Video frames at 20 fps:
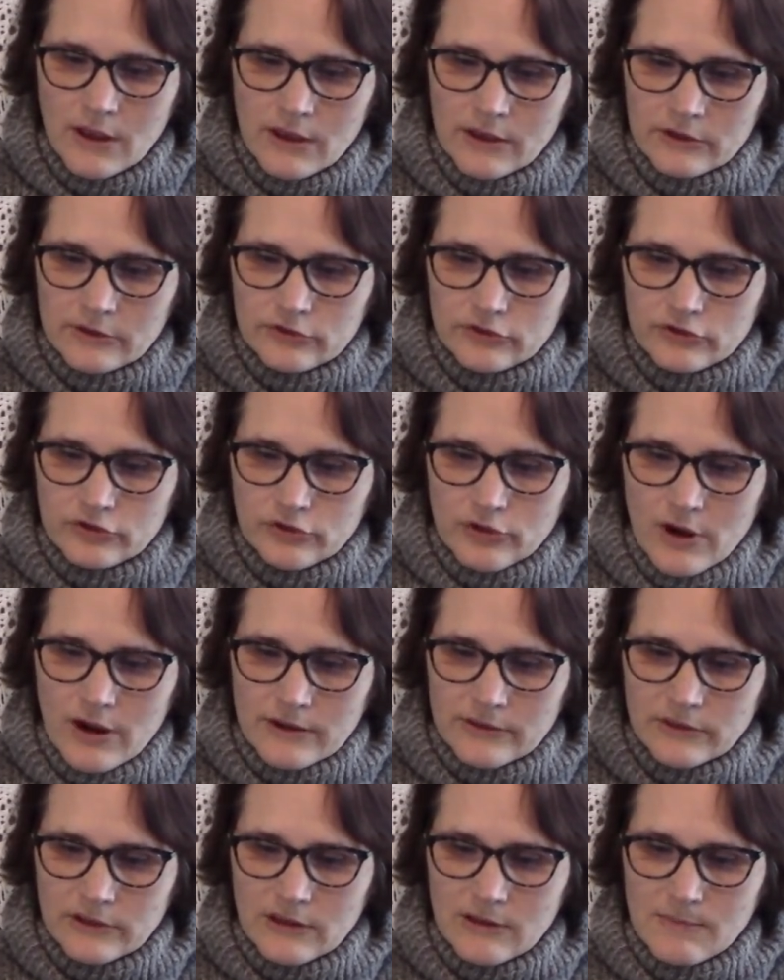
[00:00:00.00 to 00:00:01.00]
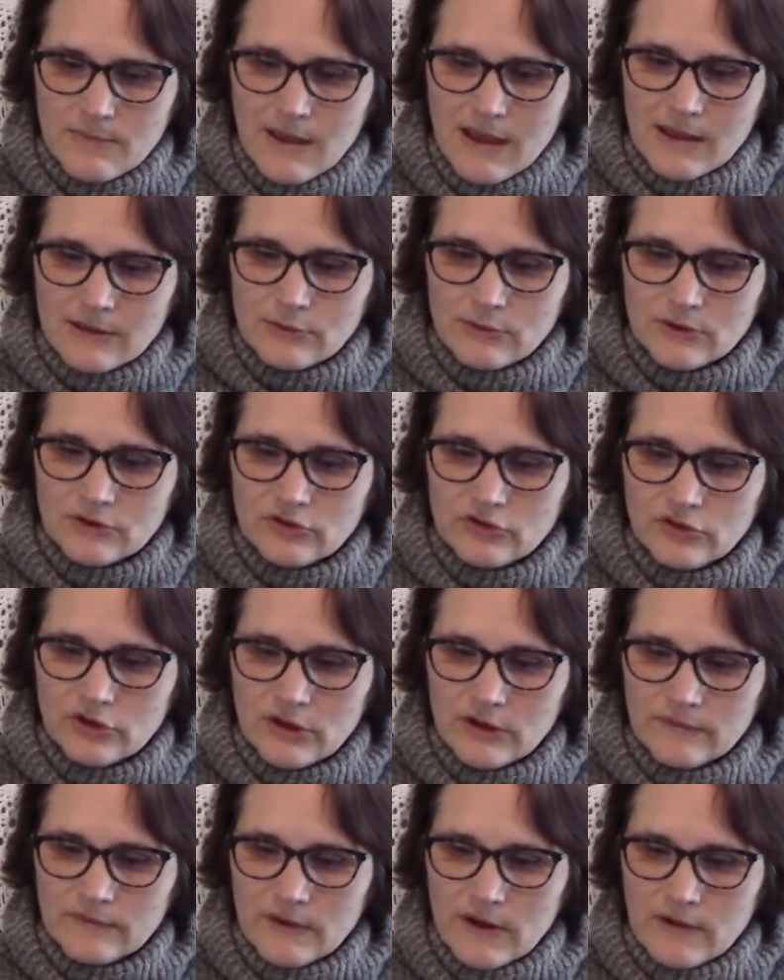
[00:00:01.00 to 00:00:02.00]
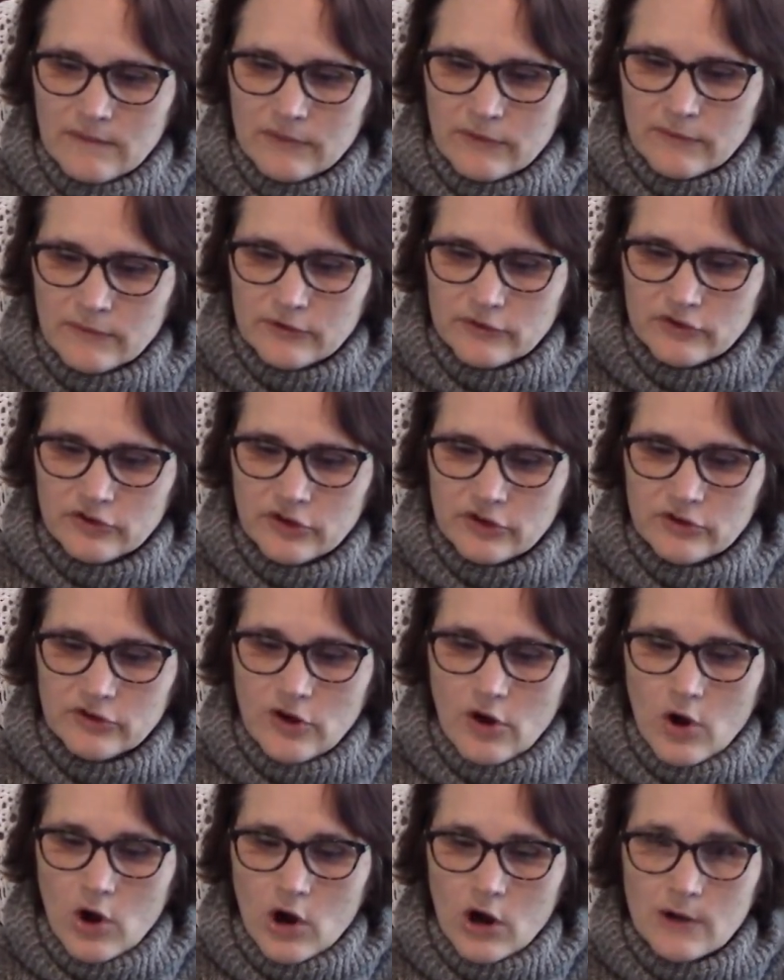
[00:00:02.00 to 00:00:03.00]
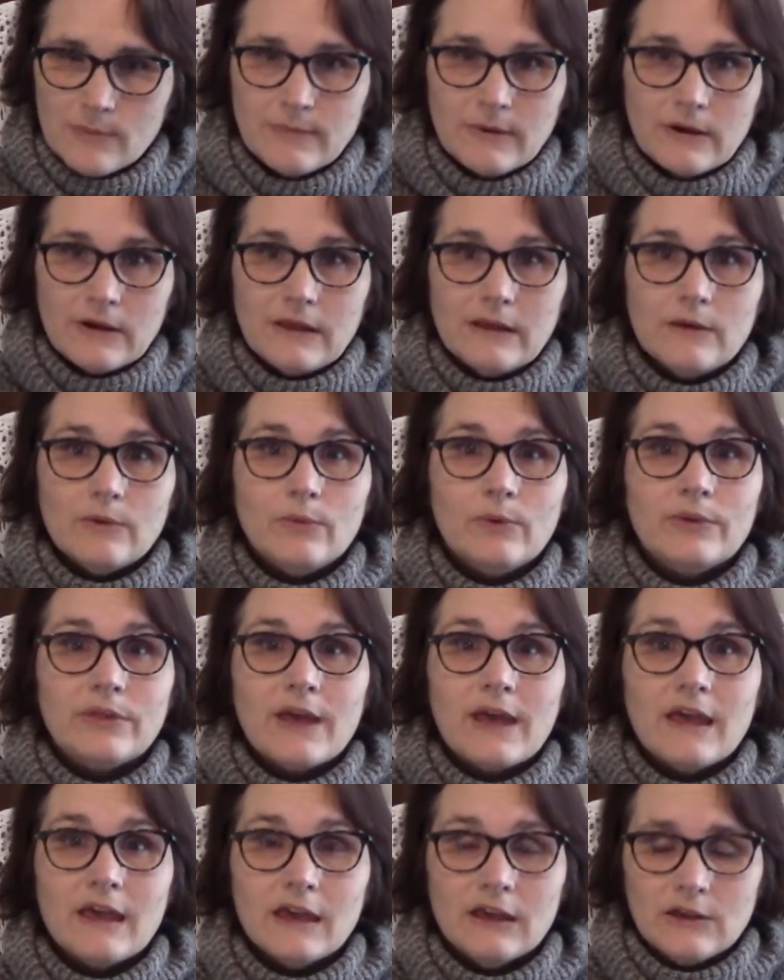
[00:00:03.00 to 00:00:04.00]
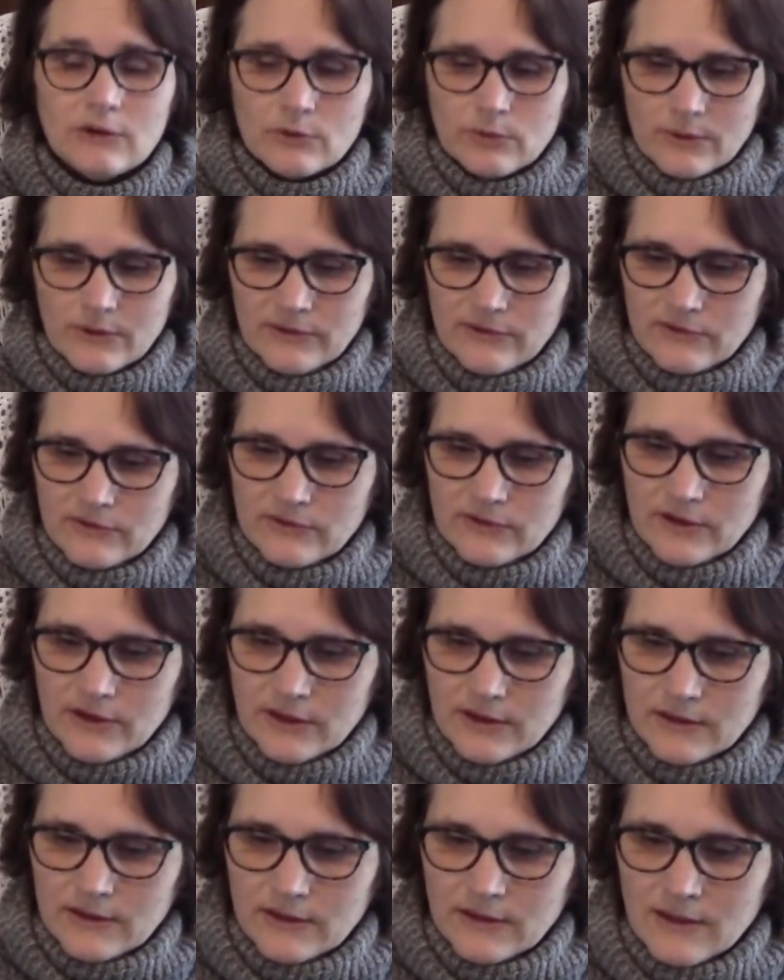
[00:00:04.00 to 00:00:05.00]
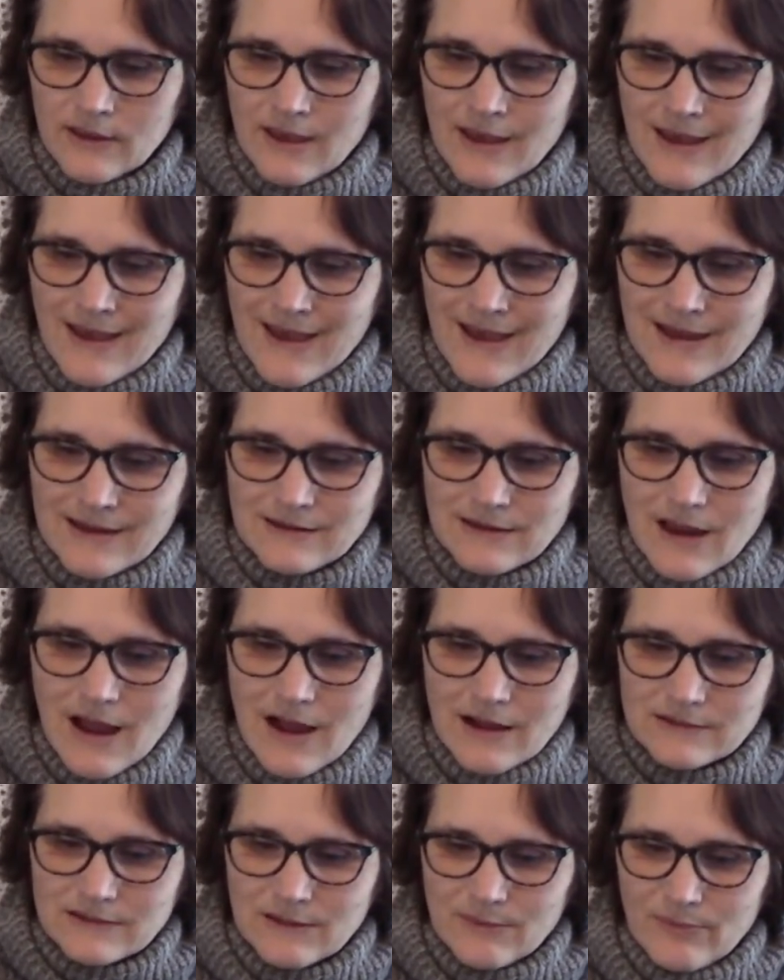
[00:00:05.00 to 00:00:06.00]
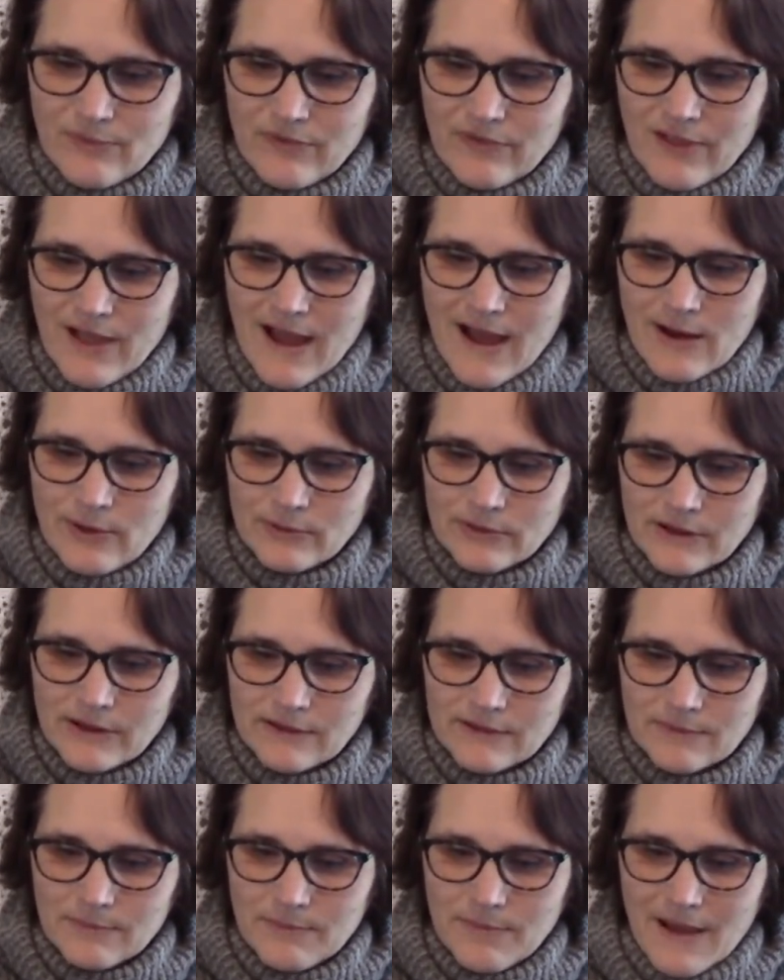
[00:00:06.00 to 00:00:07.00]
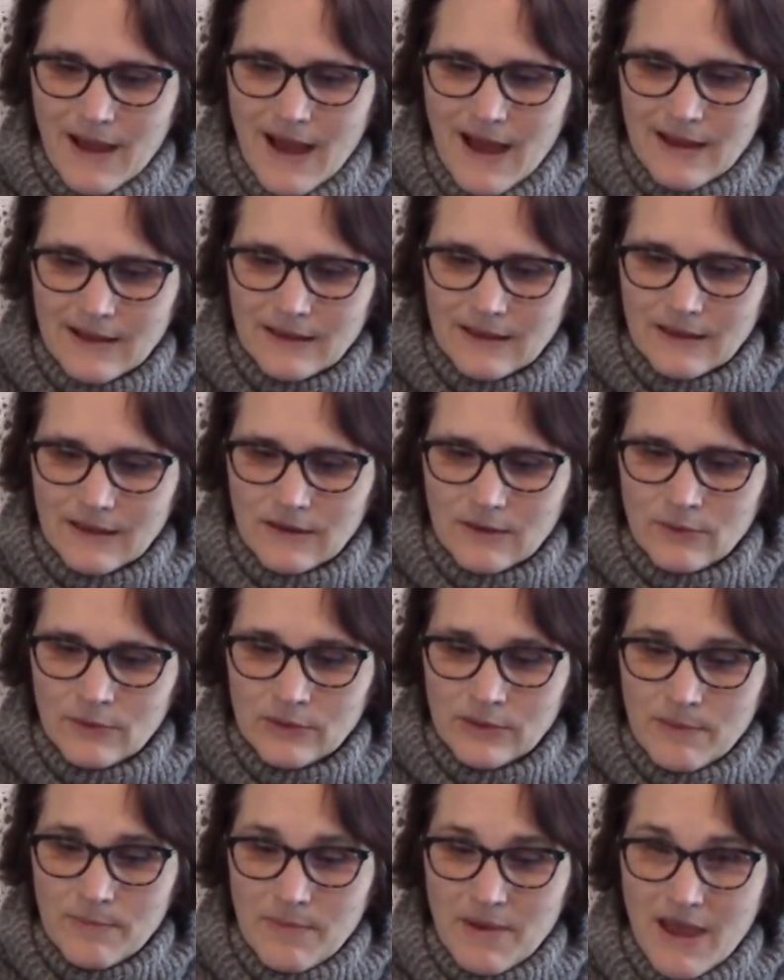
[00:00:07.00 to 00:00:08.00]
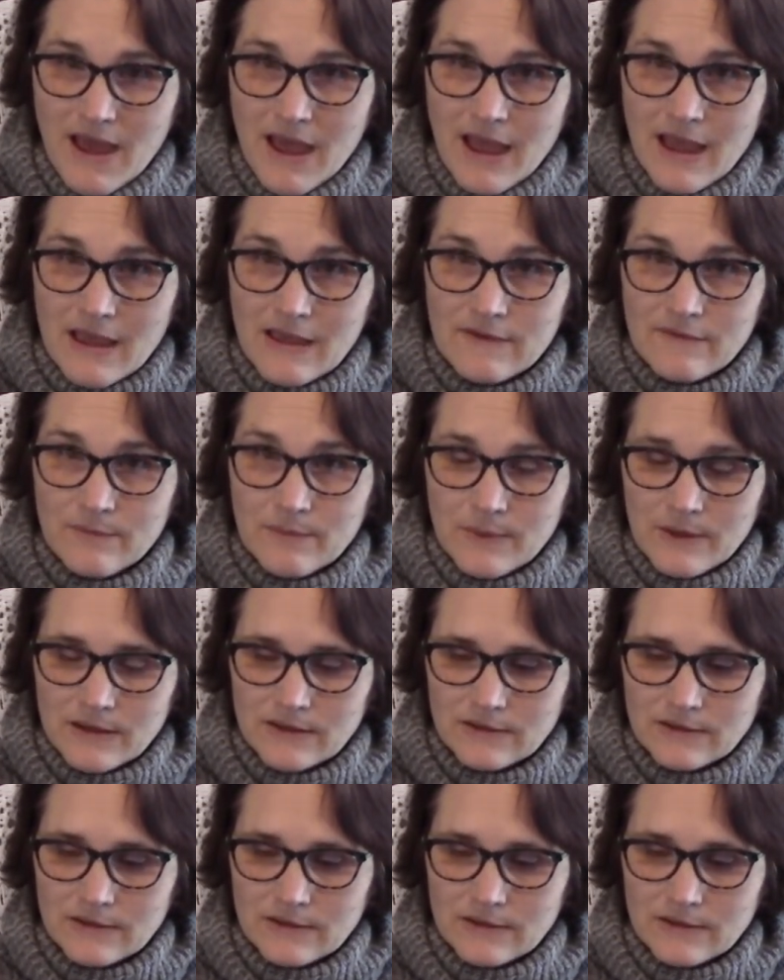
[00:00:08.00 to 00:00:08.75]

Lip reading: struck the commander-in-chief of the Virginia Army with a hickory stick and knocked him flat on his back on the pavement.